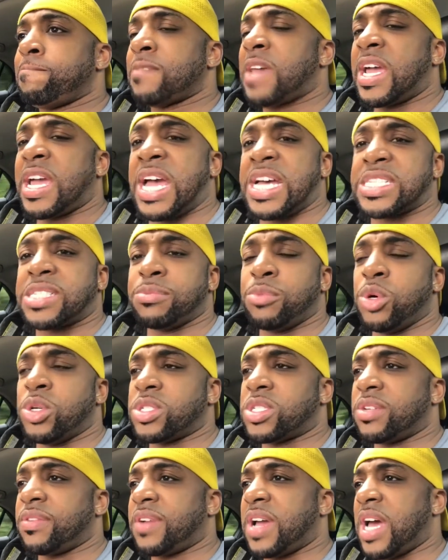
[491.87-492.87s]
I got some more
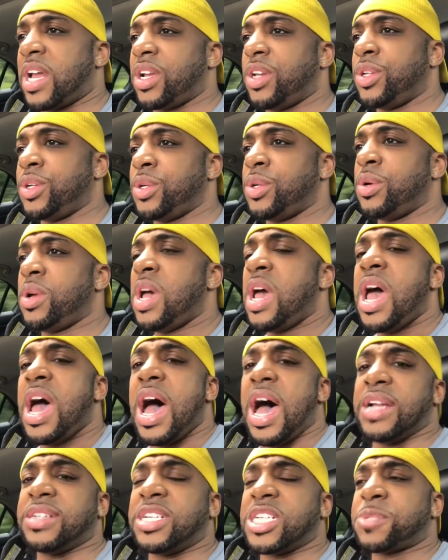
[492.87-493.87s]
stuff I got to do.
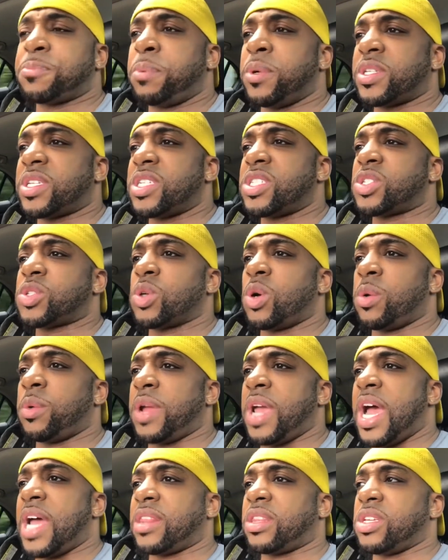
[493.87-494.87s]
I just put this
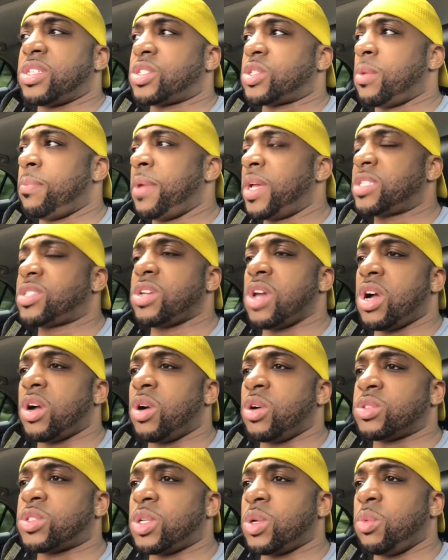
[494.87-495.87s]
story out there. So make sure y'all
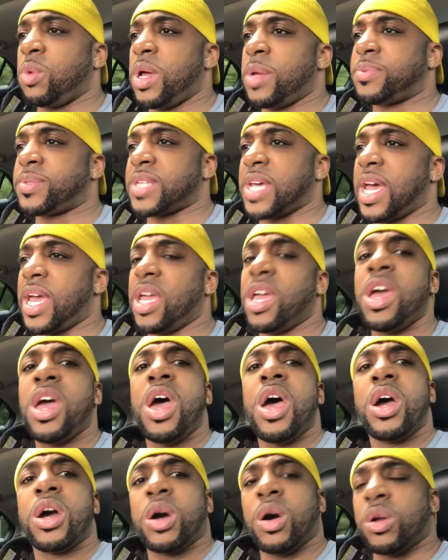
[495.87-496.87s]
go to the website.
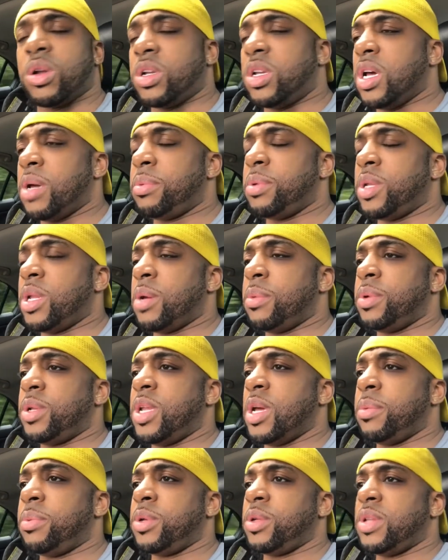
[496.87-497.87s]
Go to
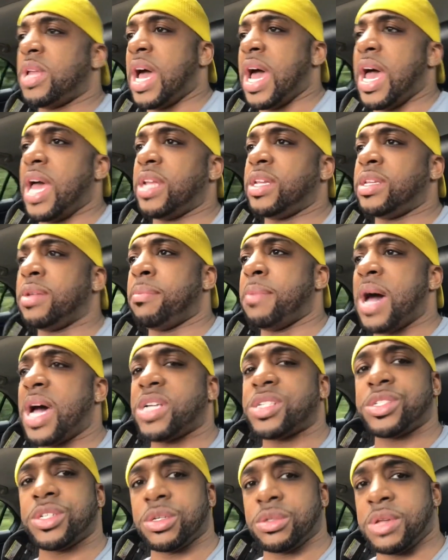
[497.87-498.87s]

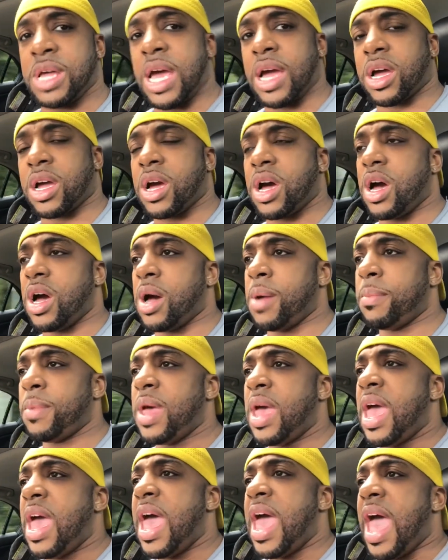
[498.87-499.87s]

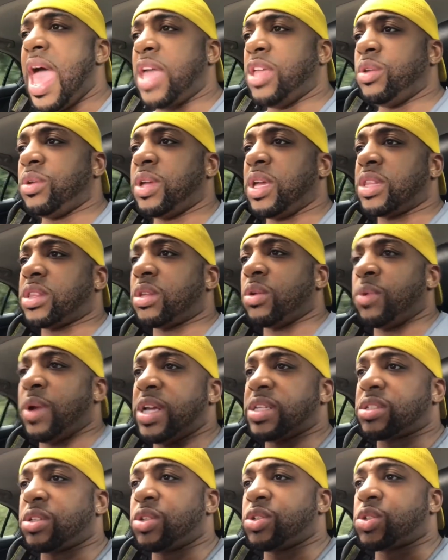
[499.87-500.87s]
www.dimaggio.com and you get the
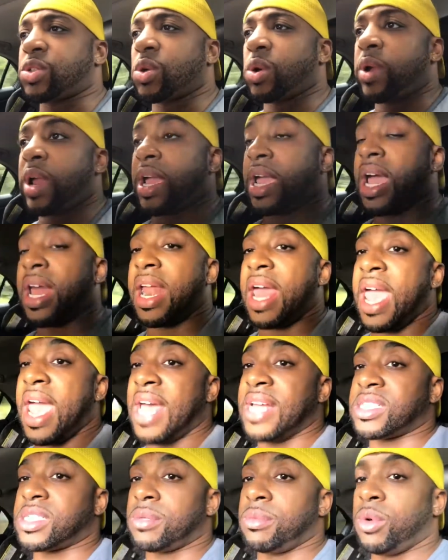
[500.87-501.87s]
rest of the story. I got to
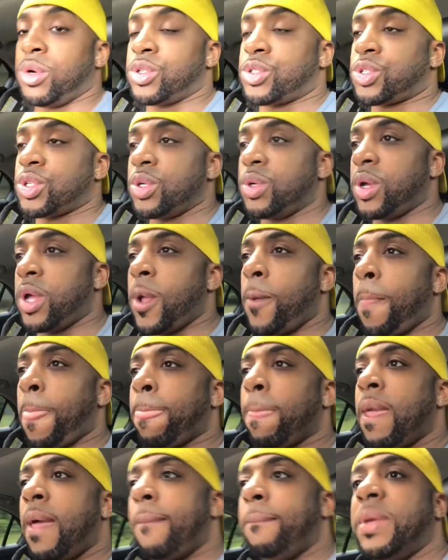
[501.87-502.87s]
add some more to it
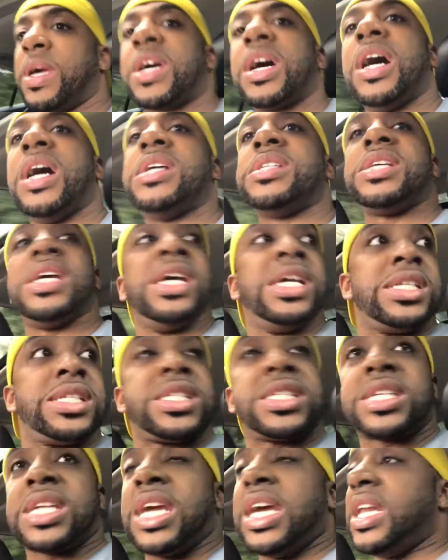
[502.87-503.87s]
because
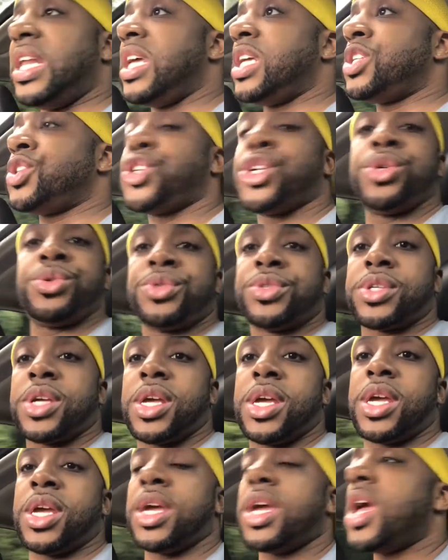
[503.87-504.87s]
it's getting
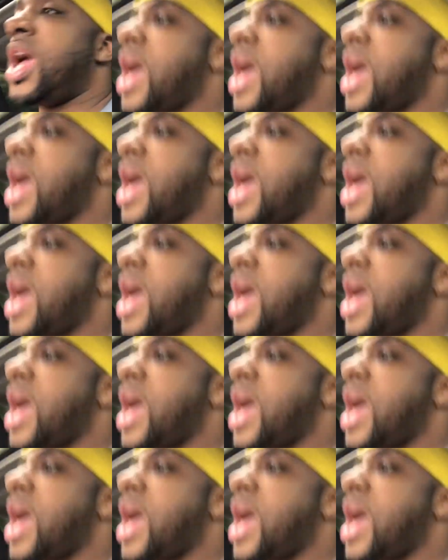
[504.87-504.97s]
juicy.